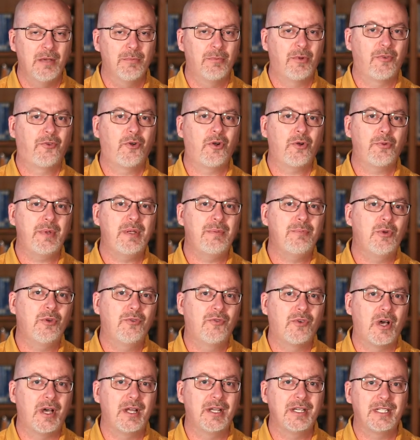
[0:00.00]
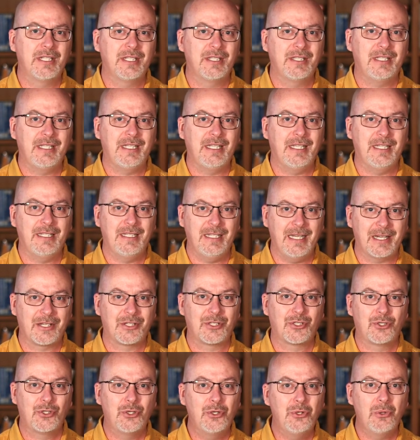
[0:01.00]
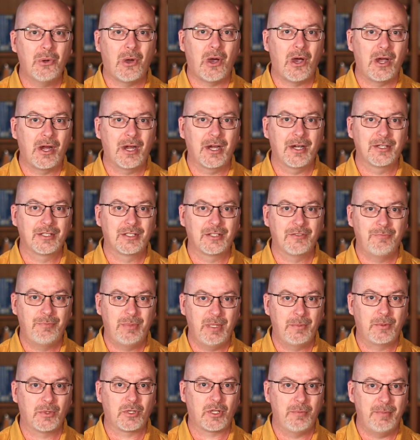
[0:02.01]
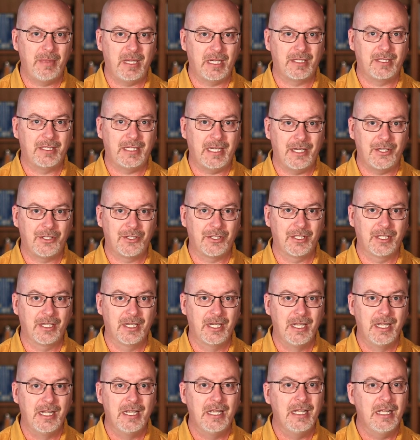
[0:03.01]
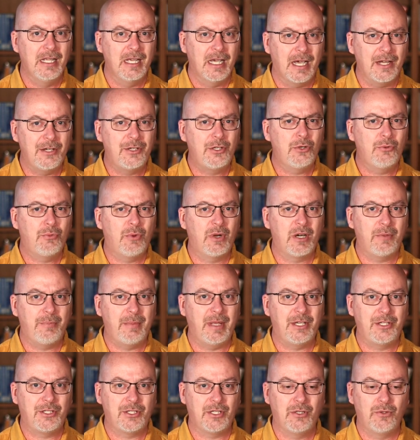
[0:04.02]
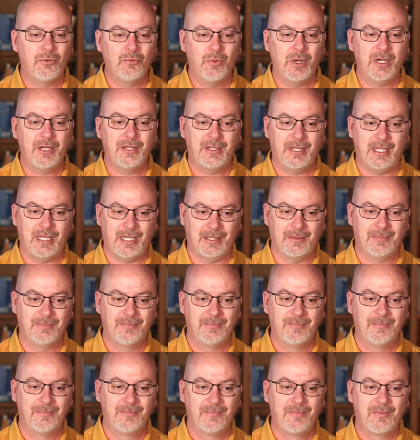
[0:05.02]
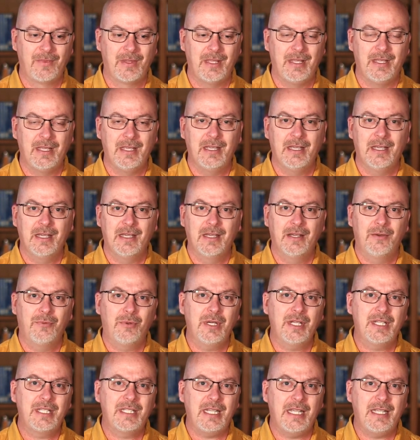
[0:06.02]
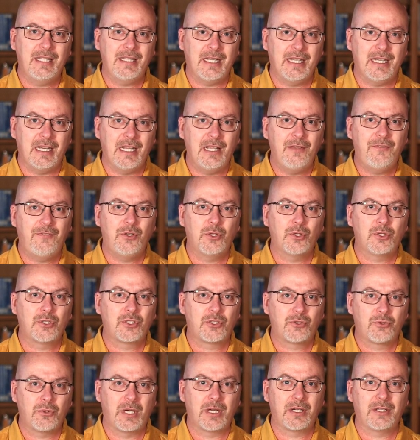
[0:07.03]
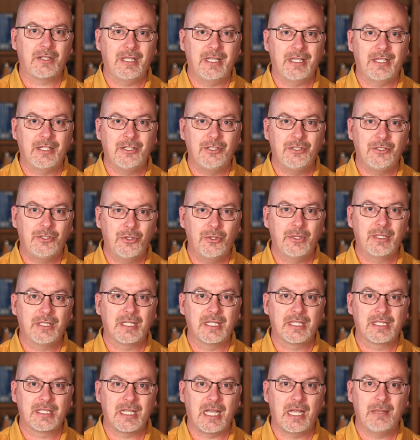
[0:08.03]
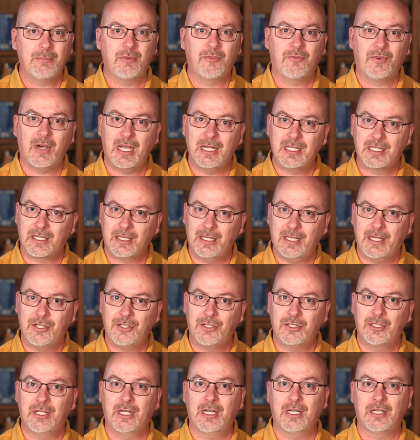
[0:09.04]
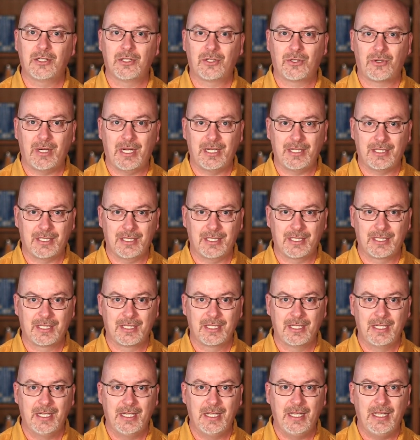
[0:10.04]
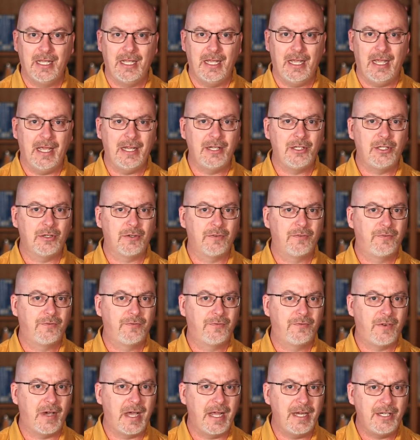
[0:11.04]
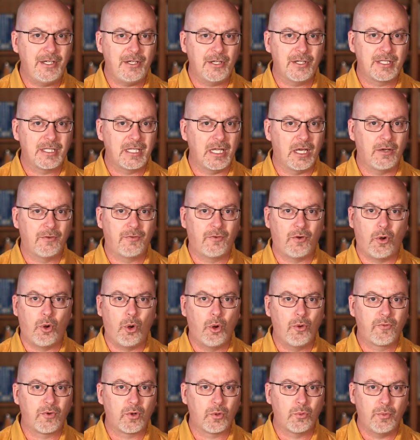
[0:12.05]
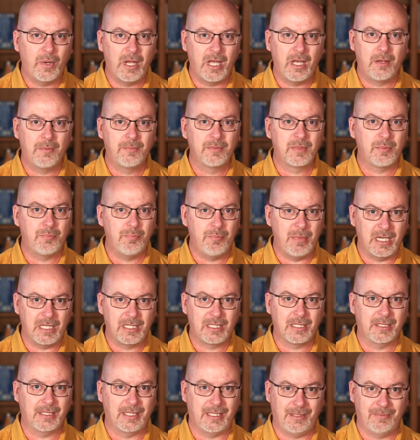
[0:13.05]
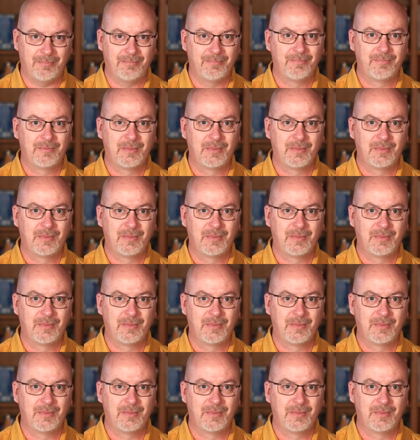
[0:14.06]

Before we move on to the next two R's of biblical meditation, I do want to mention one thing. I want to say that if you're struggling during this time of isolation and crisis, and you're finding yourself overwhelmed mentally,